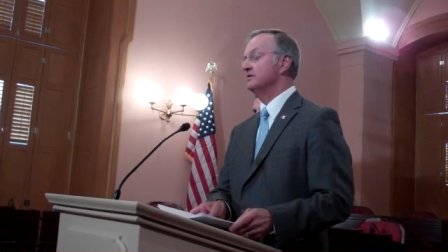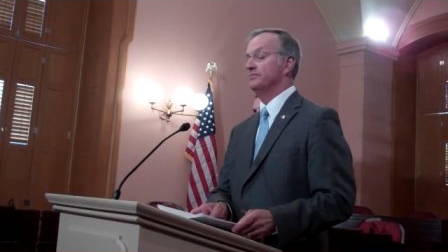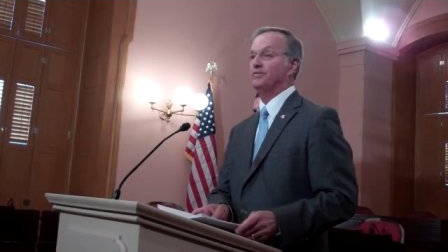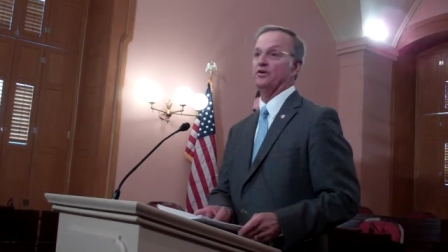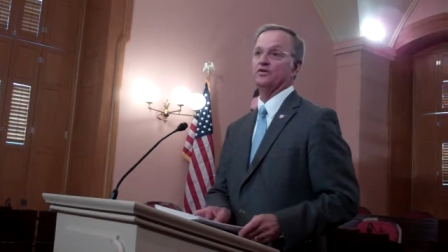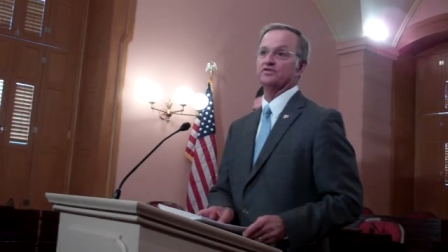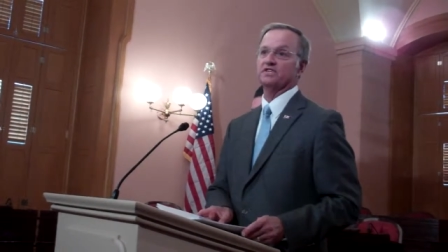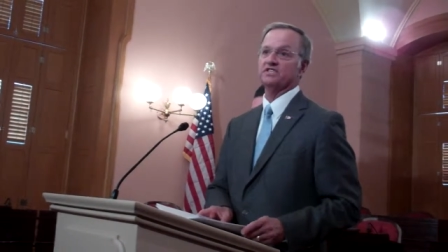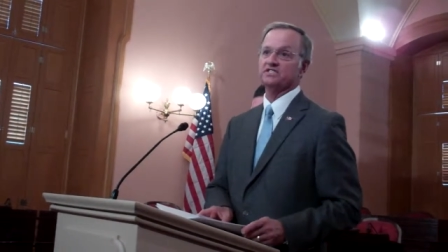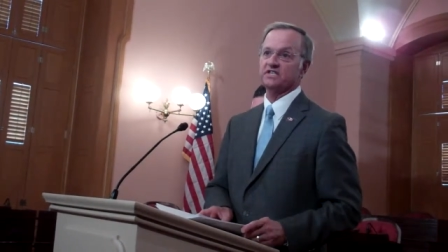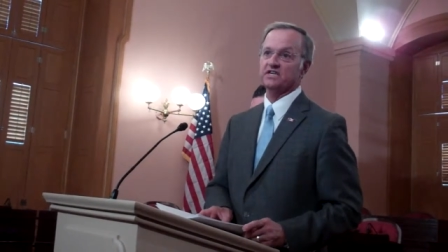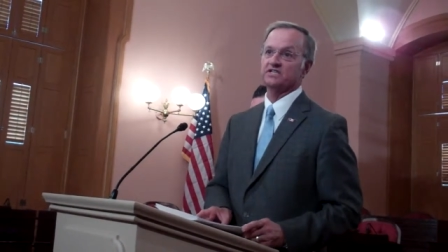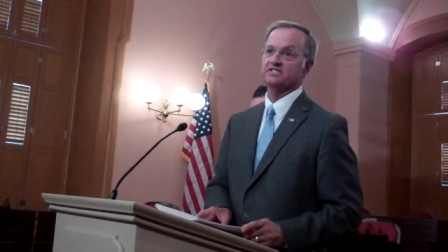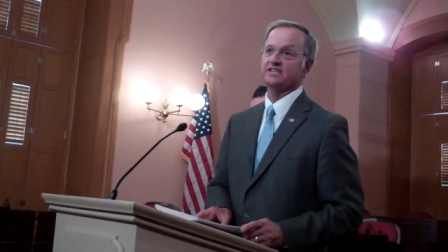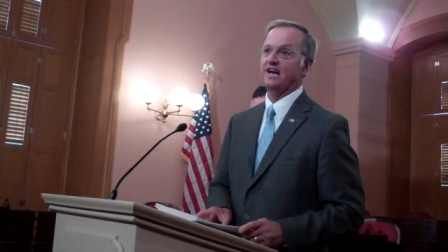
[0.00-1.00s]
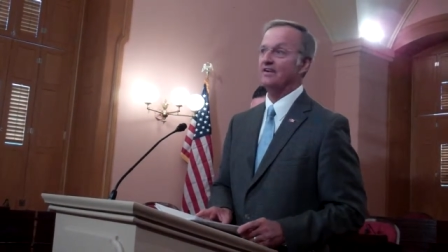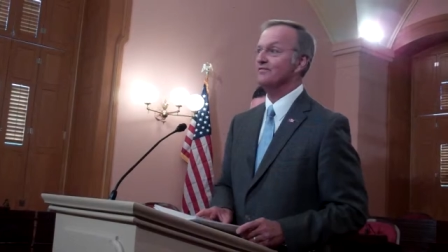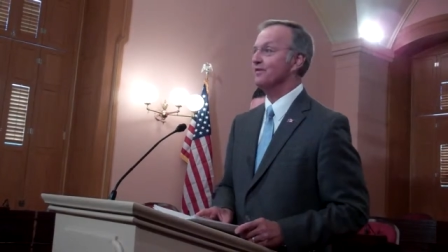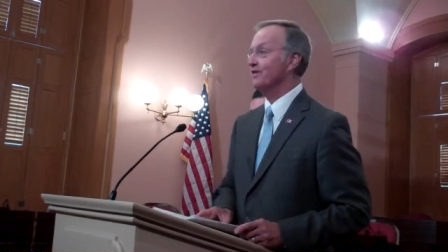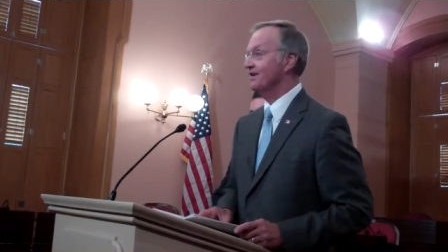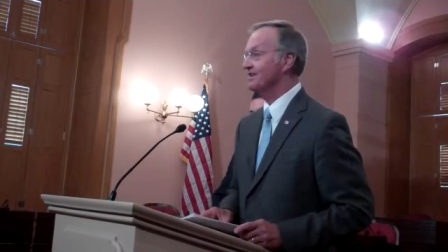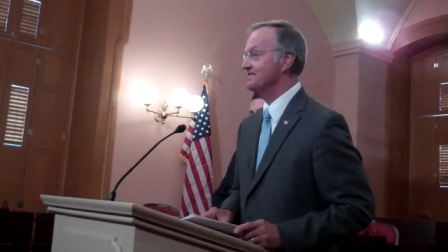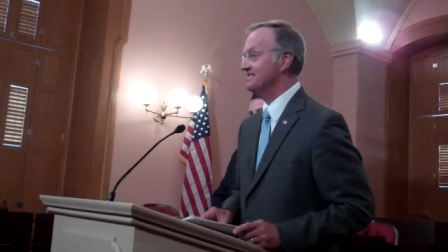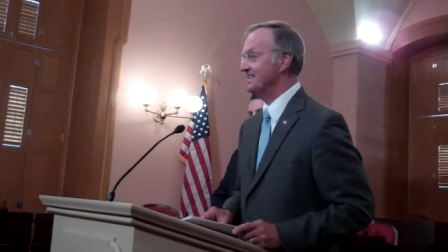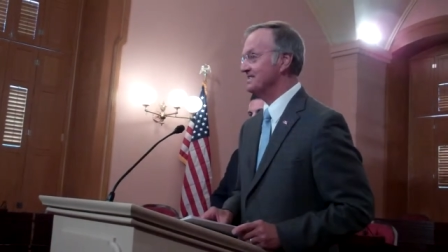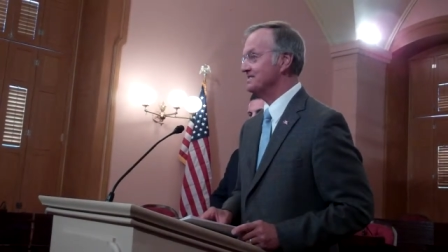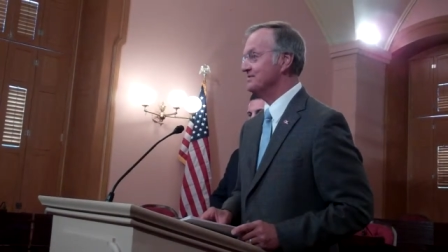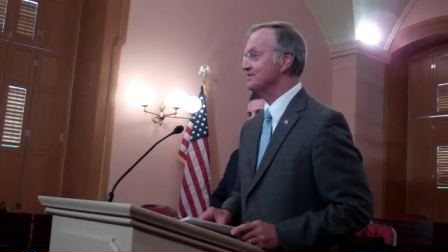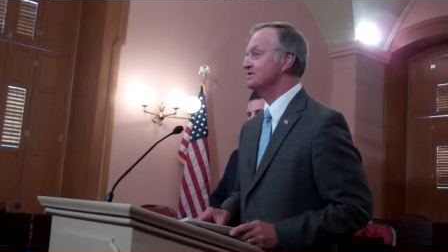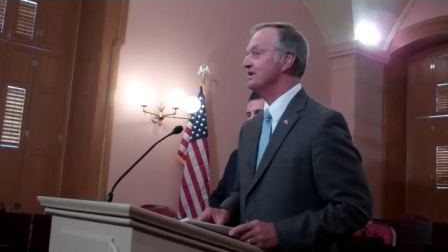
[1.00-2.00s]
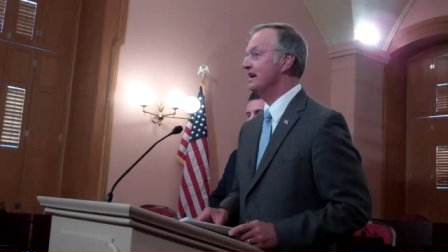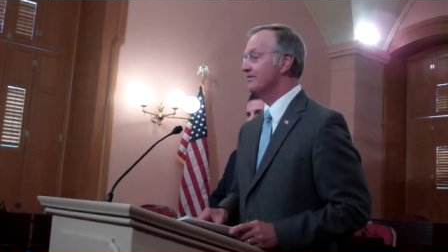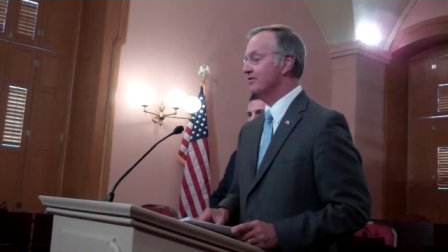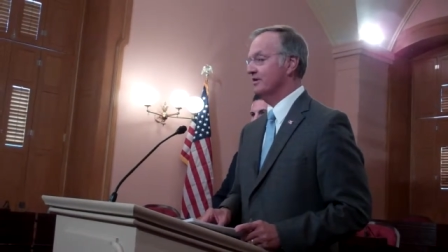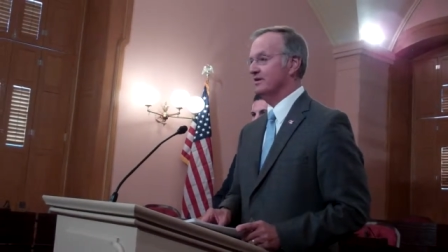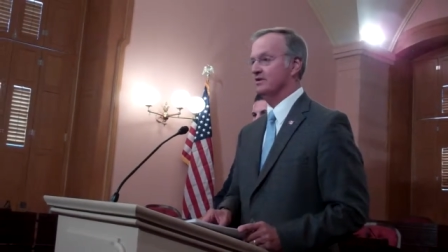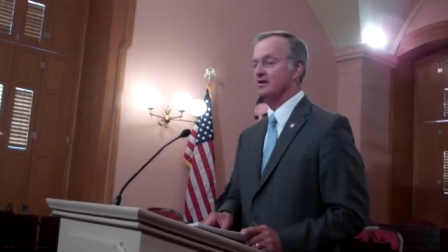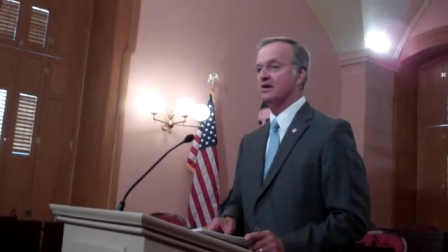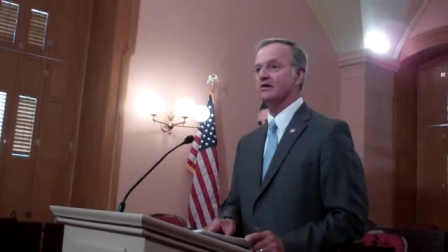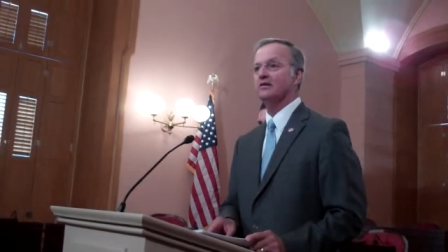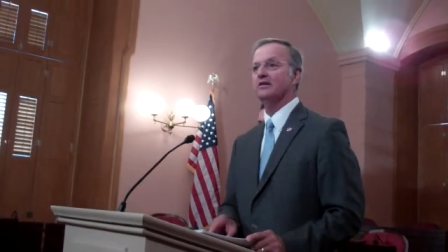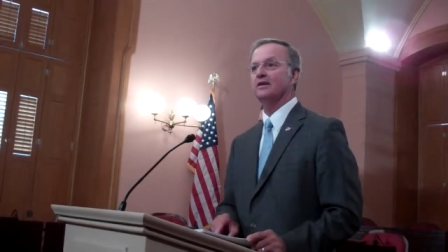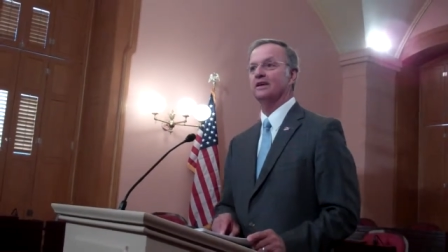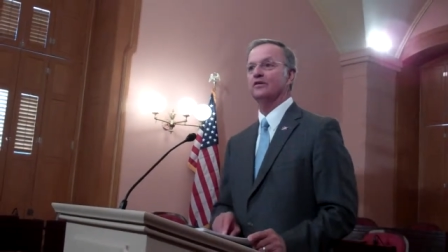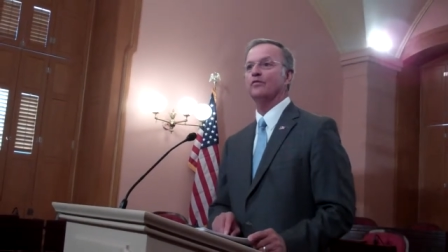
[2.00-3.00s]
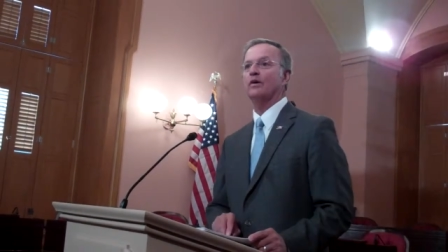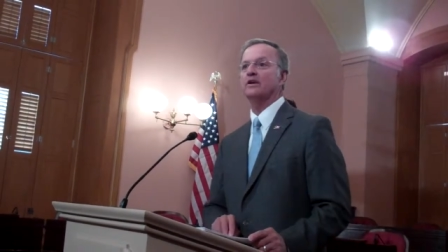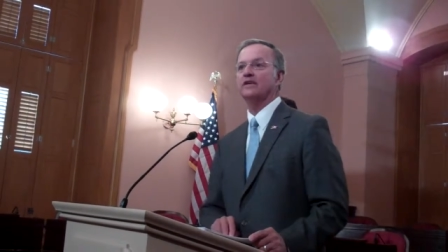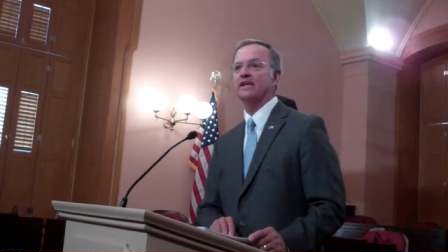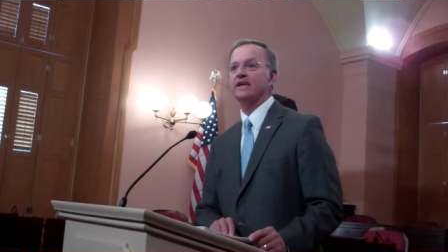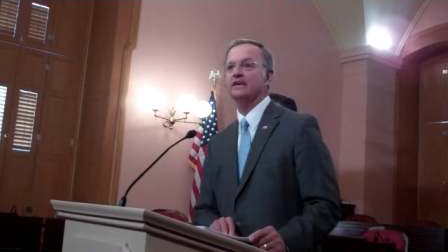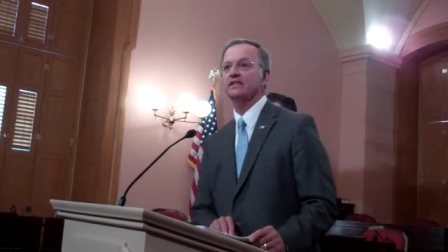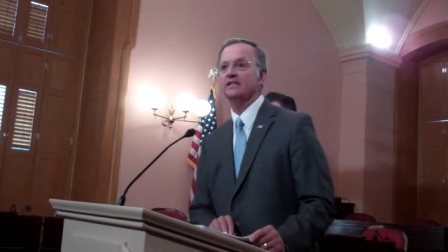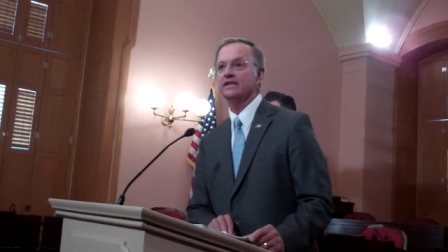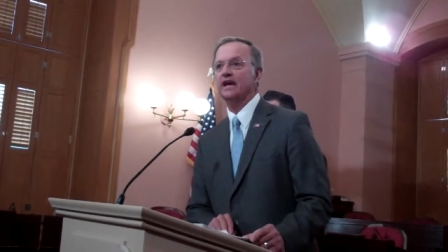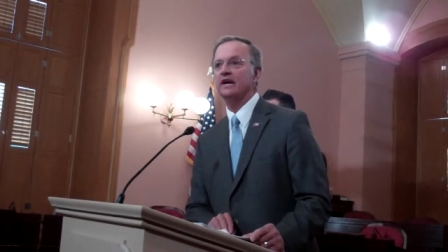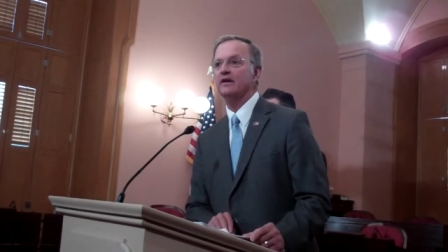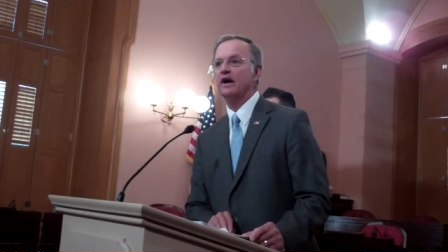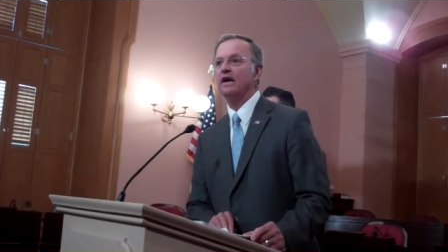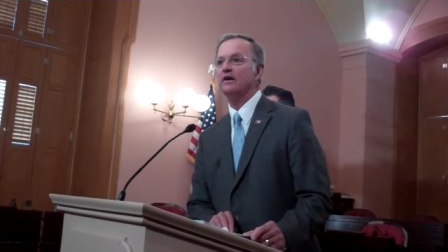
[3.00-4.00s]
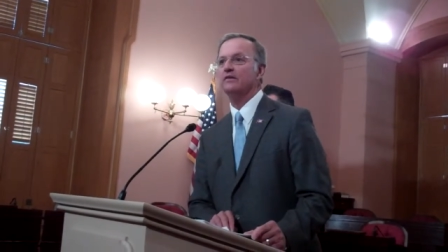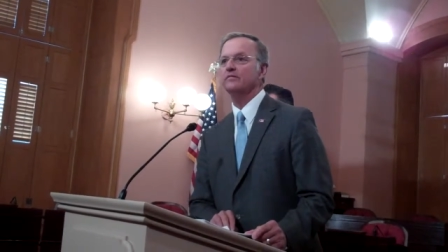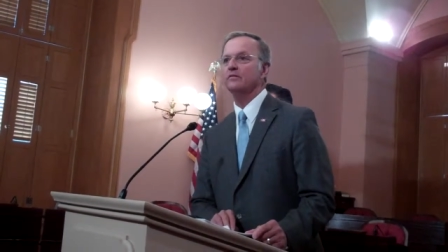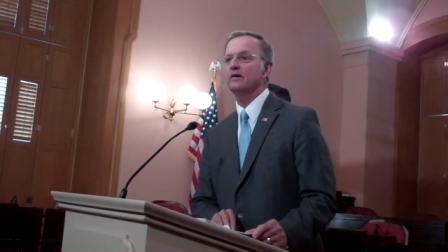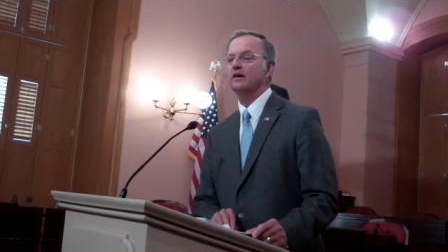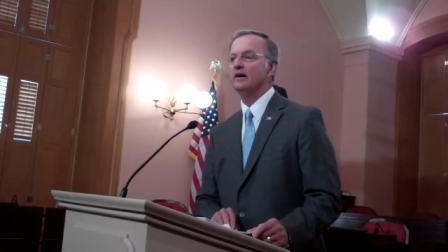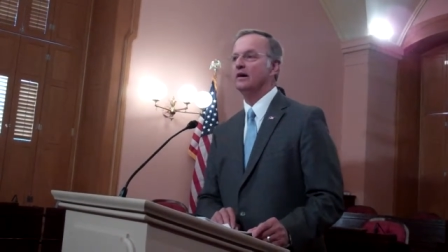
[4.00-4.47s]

The bill, as I said, is not very extensive. It's not very long. And quite candidly, I, I,